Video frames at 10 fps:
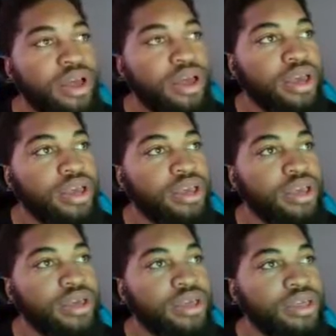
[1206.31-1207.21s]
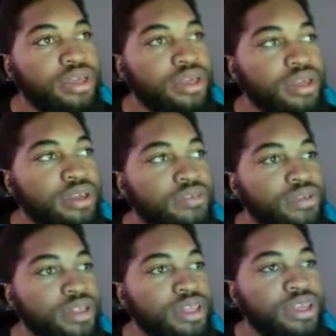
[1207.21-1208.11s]
I I
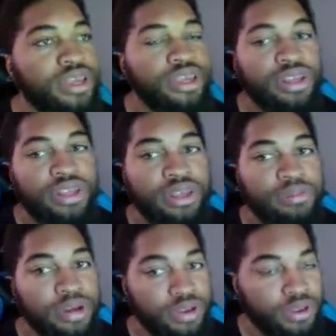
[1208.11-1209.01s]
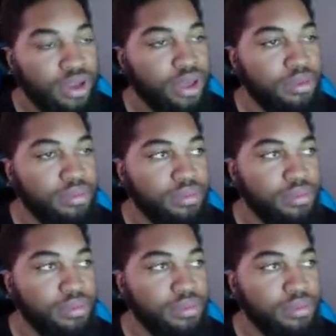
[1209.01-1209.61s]
feel like they could have did a better job.